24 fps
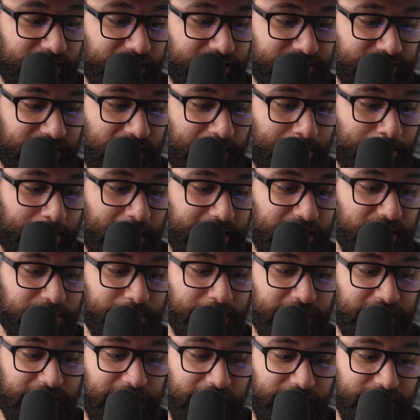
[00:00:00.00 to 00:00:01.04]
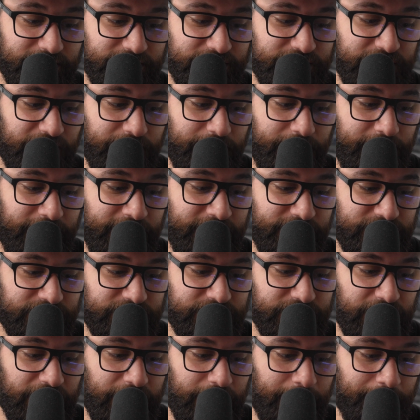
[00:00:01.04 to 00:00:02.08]
is that megan mccain said this
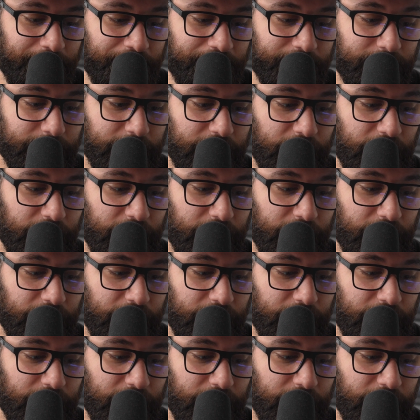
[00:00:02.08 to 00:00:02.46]
um,